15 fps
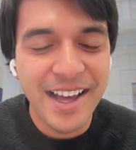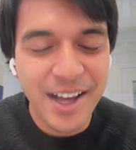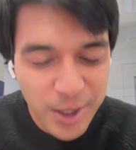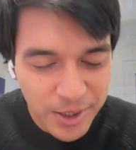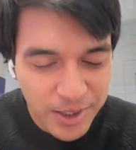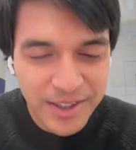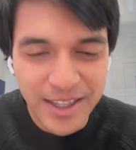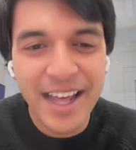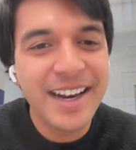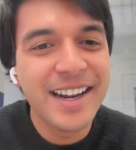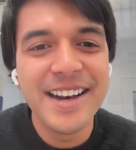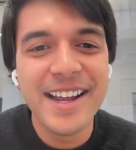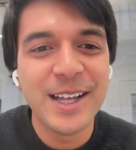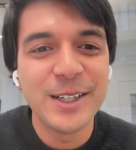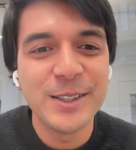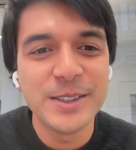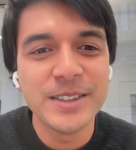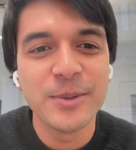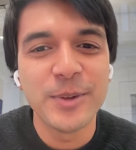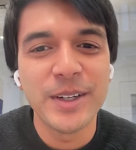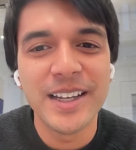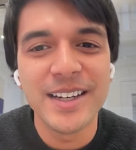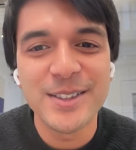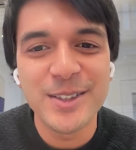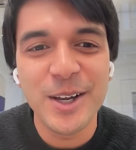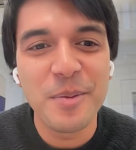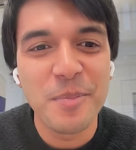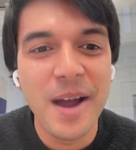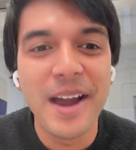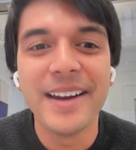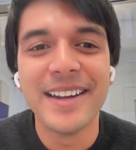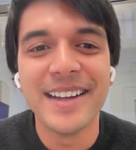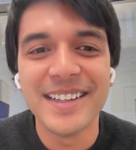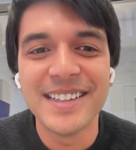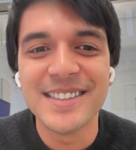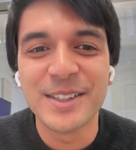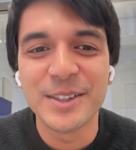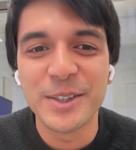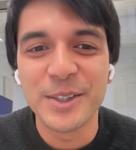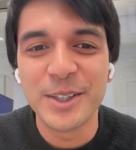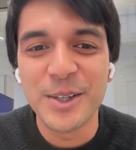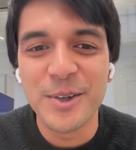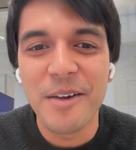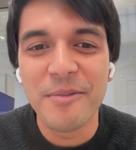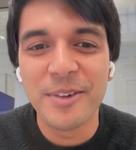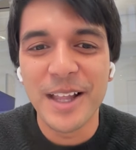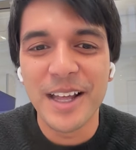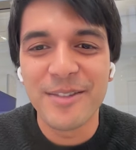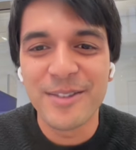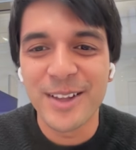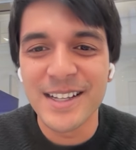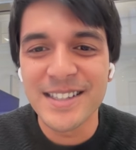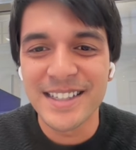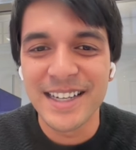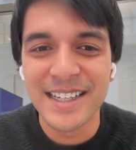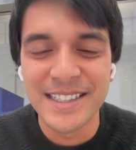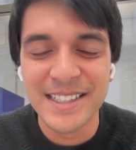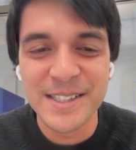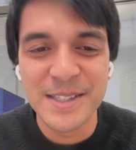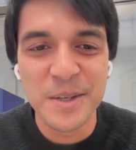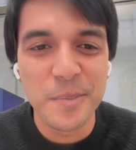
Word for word: a lot of analogies, and we got to talk mining, because clearly you have a lot of thoughts and ideas and